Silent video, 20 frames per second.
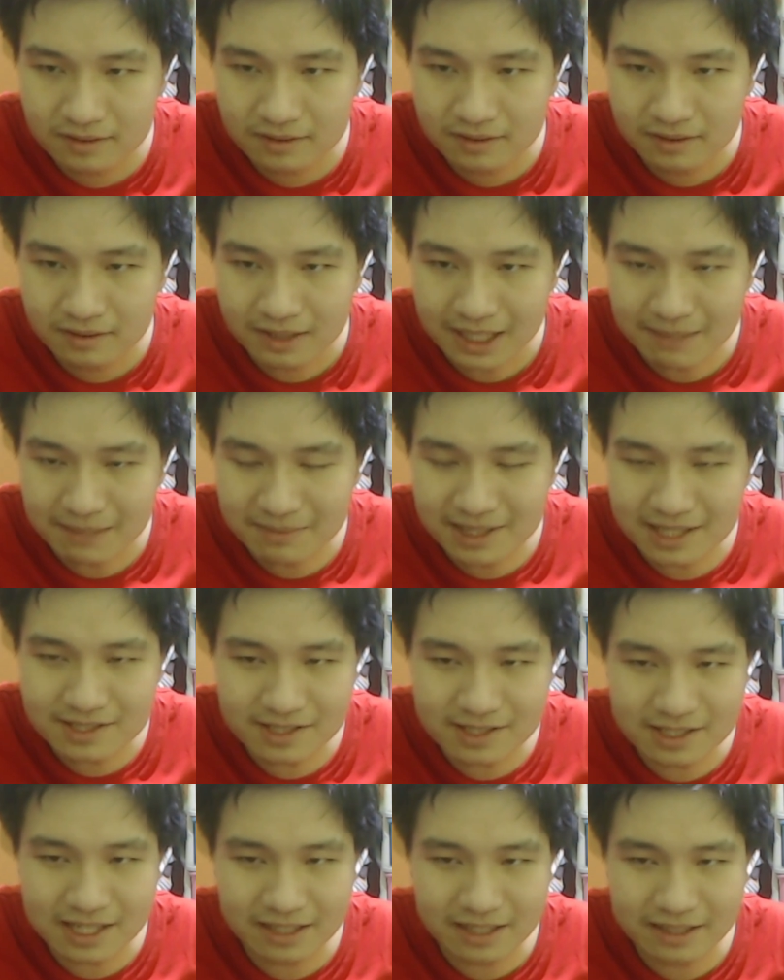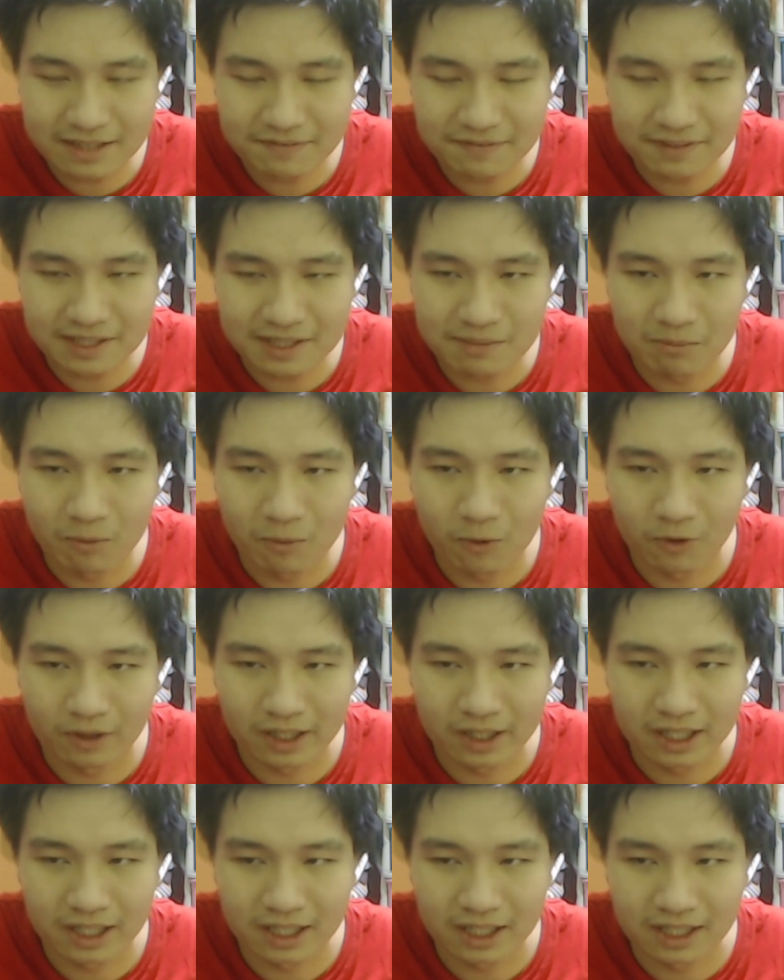I mean, there's definitely
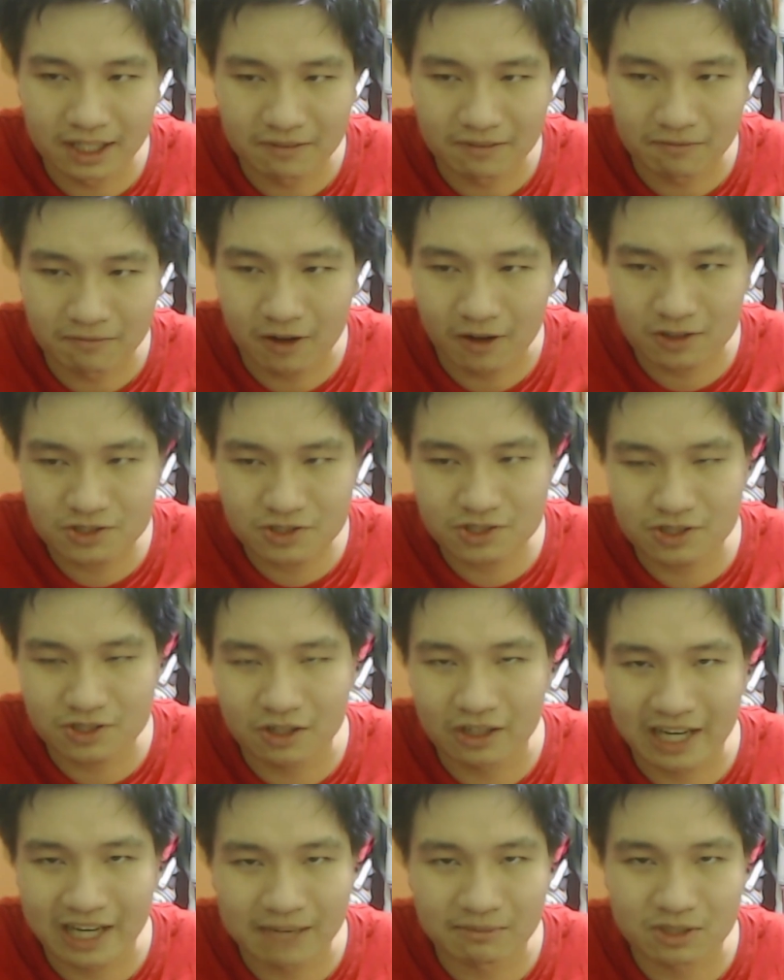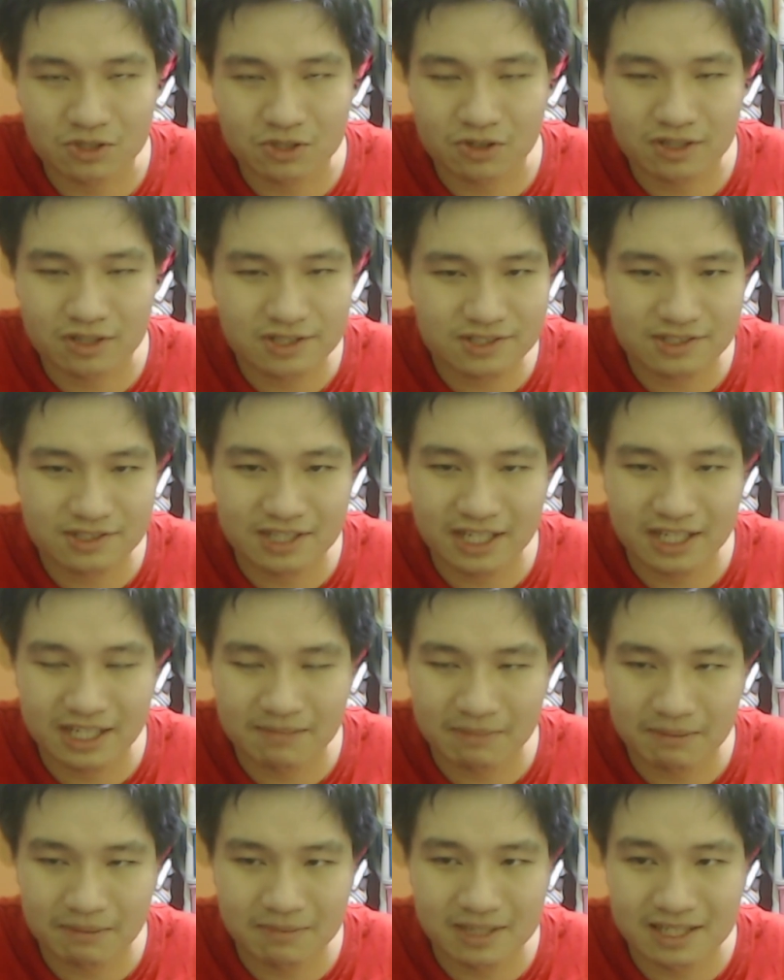more Rockstar animatronics there.
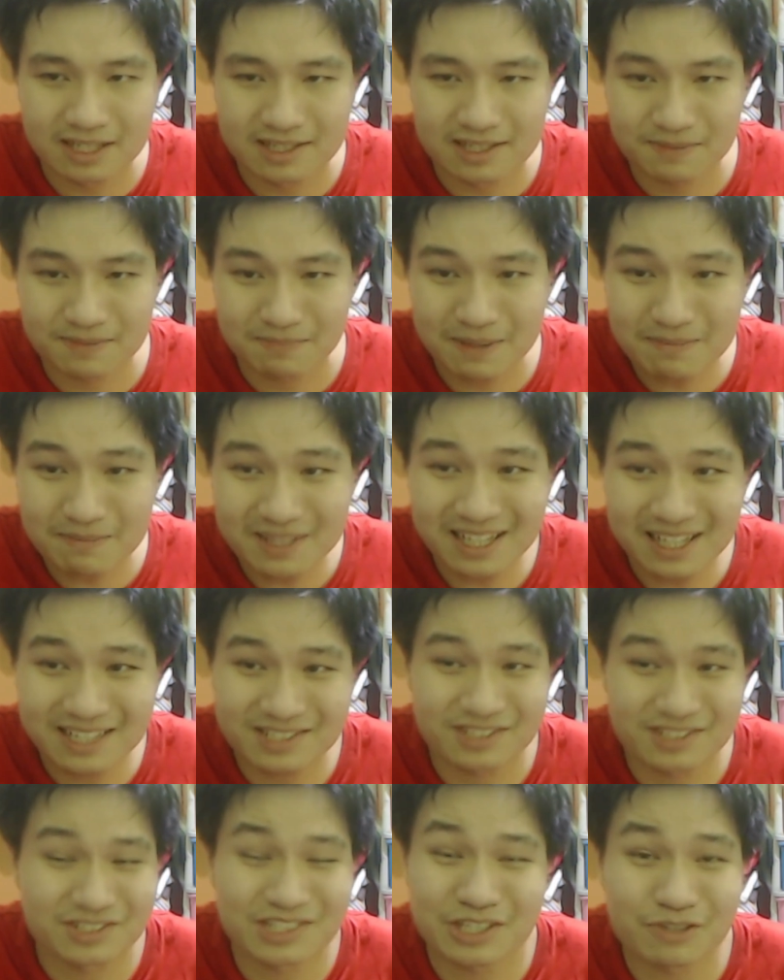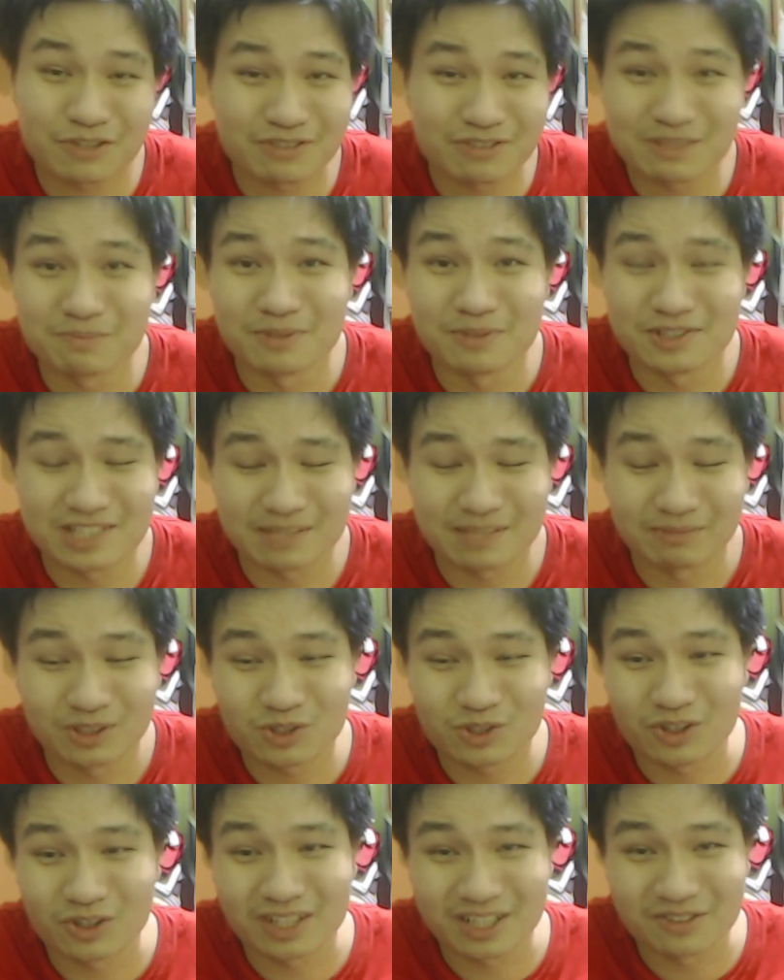Maybe there is a Security Breach
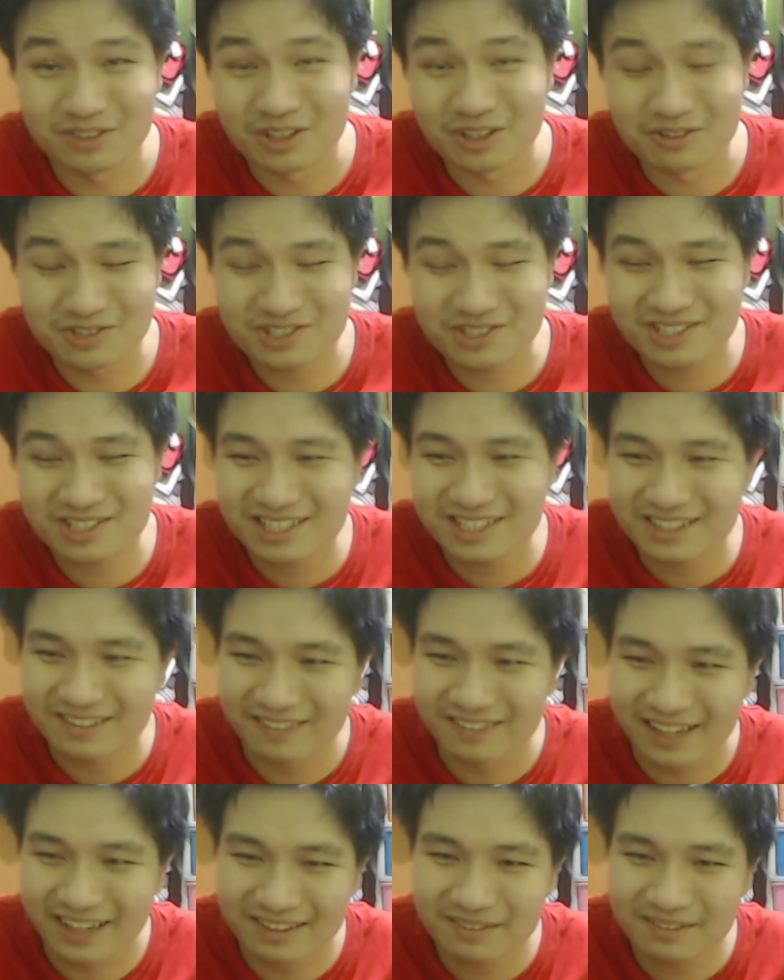animatronic. Who knows, right?